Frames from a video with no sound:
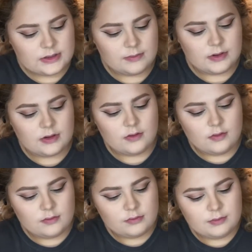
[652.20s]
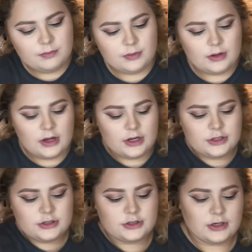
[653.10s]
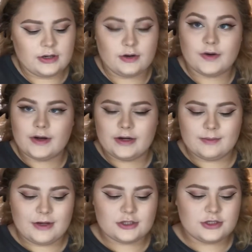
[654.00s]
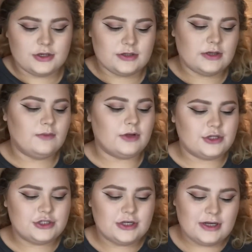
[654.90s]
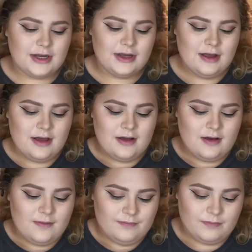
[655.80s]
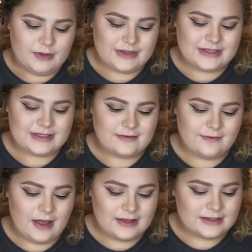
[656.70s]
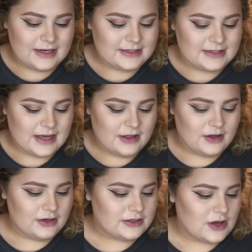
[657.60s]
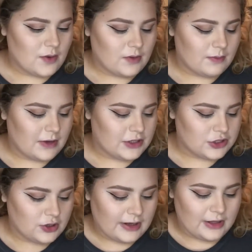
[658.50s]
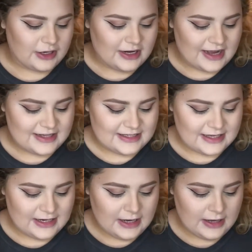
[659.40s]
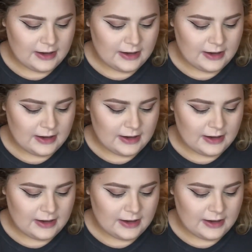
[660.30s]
I'm gonna go on with blush. I know, right? I'm actually using blush today, but this is a Valentine's Day look, so I wanna make sure I look nice and